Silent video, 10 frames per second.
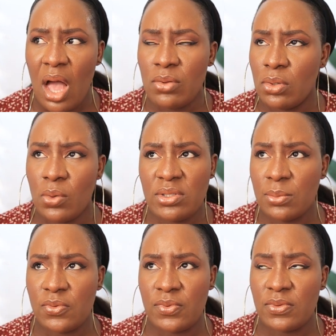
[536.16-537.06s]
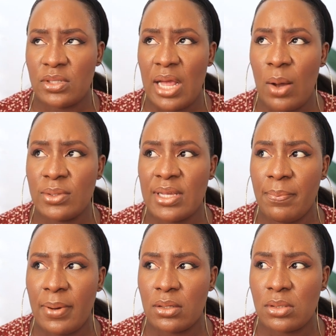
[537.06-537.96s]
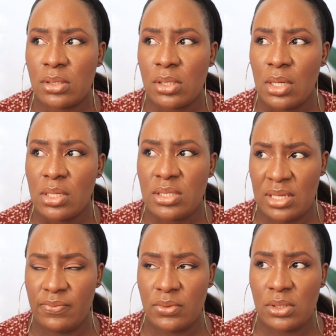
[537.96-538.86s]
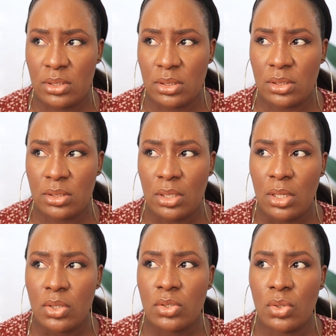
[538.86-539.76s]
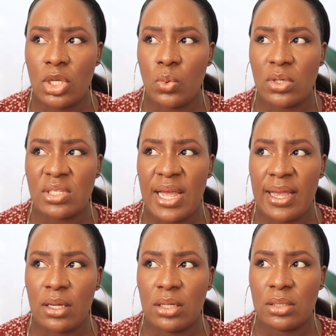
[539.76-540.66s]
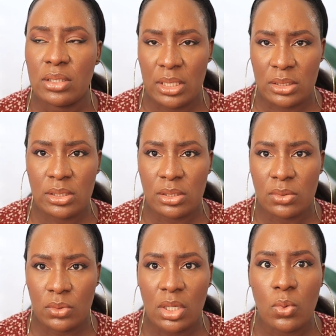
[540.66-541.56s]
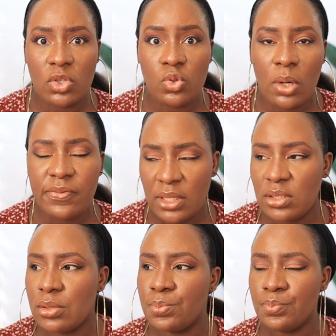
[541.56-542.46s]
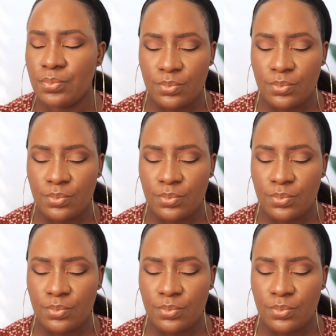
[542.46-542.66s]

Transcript: No, he wasn't up to 15. I was about 17. So he was like 13. Okay, he was 12, 13.